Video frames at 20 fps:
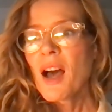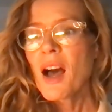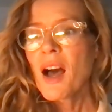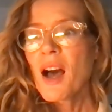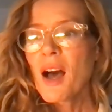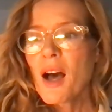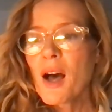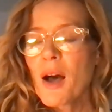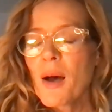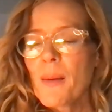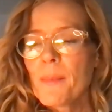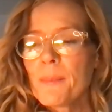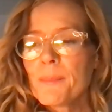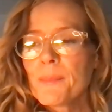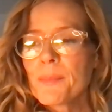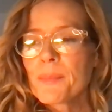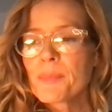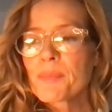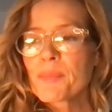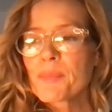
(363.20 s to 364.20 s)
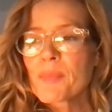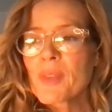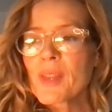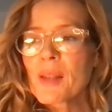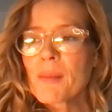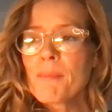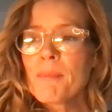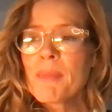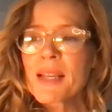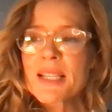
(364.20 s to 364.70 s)

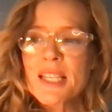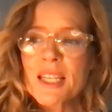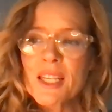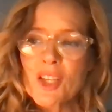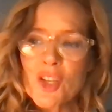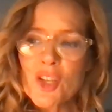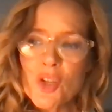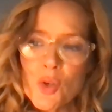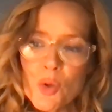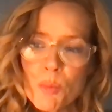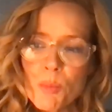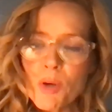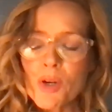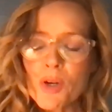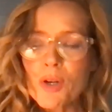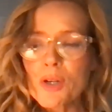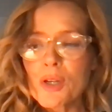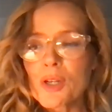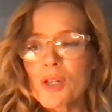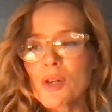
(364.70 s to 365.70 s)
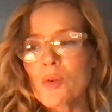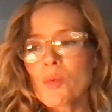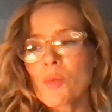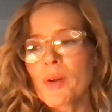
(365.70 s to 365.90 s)
mixing humor